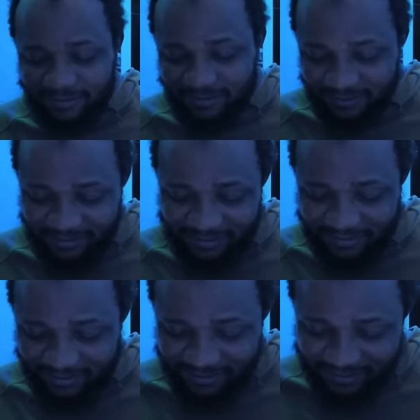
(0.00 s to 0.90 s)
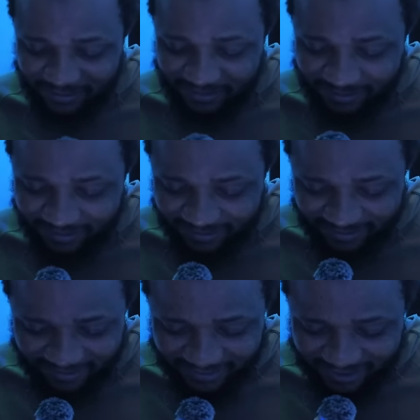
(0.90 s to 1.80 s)

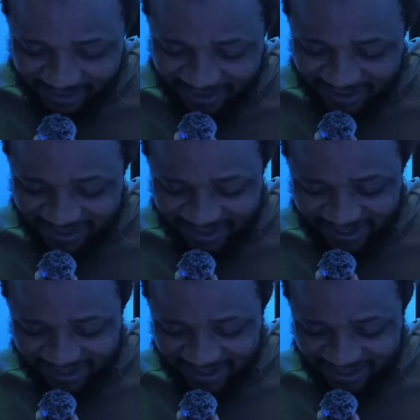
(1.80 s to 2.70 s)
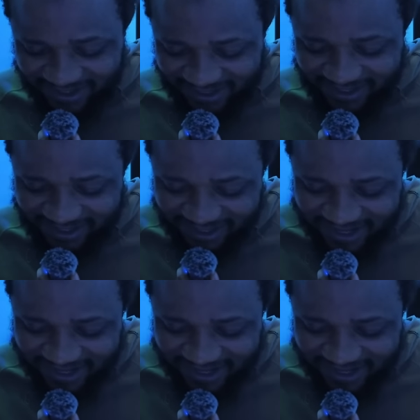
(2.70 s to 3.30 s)
[no speech]